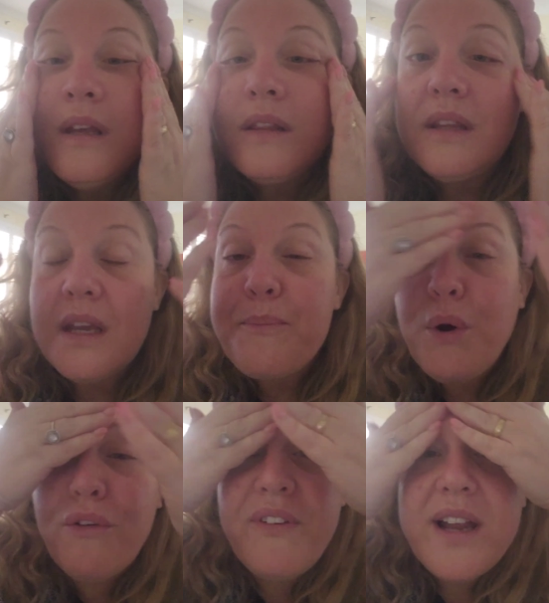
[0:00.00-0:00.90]
the
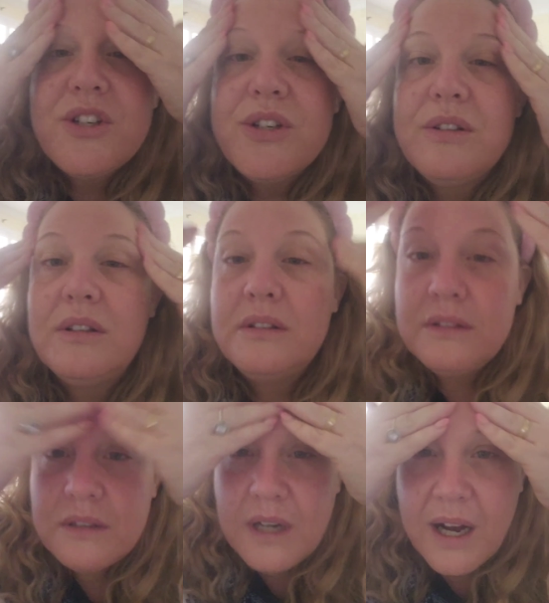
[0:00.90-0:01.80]

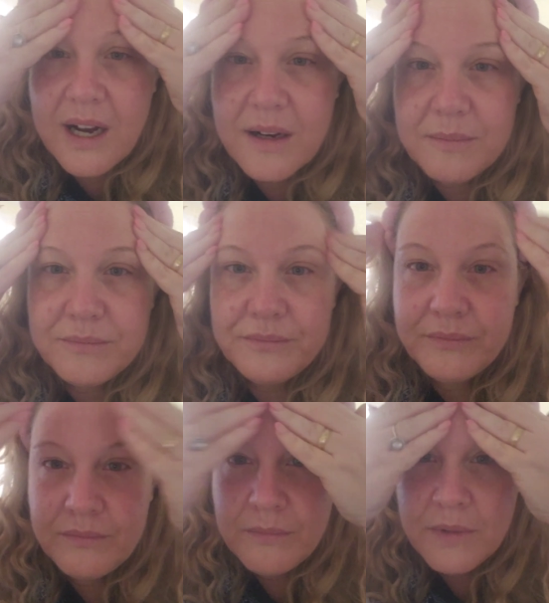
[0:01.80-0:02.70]
Professional
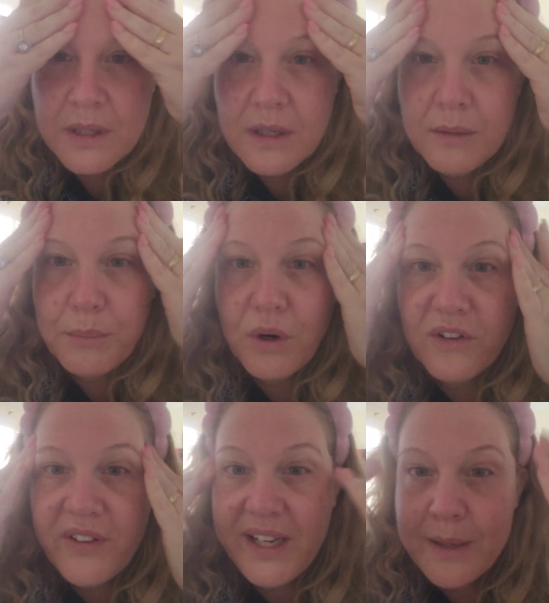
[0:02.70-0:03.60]

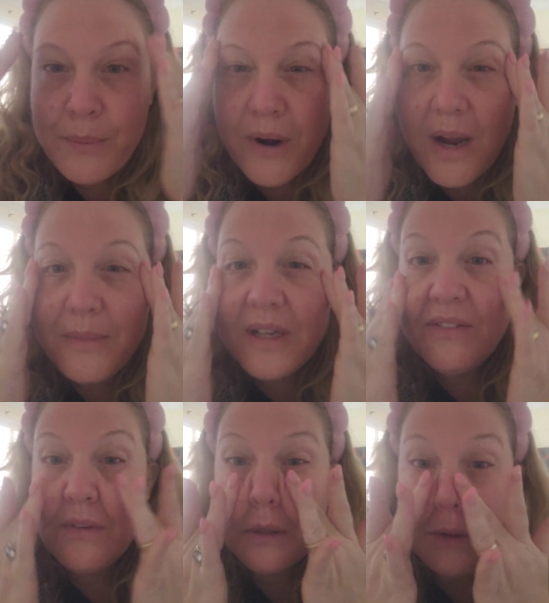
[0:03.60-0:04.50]
pore filling primer,
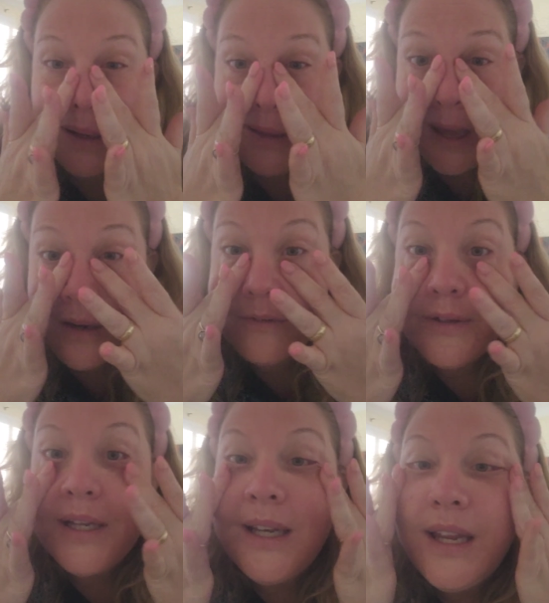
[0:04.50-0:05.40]
if you know that
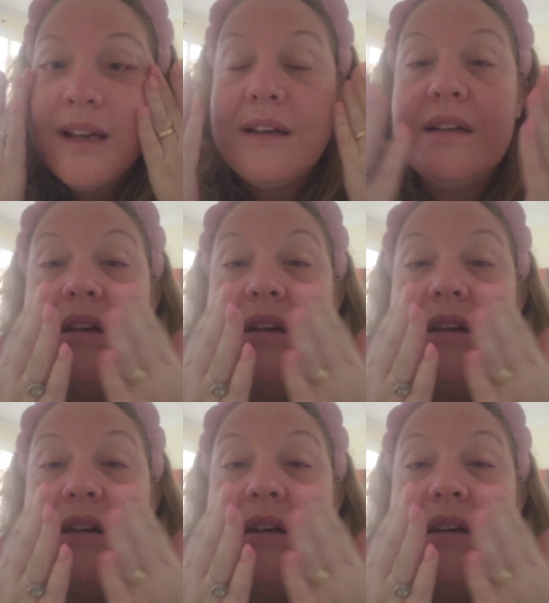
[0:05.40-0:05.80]
feeling.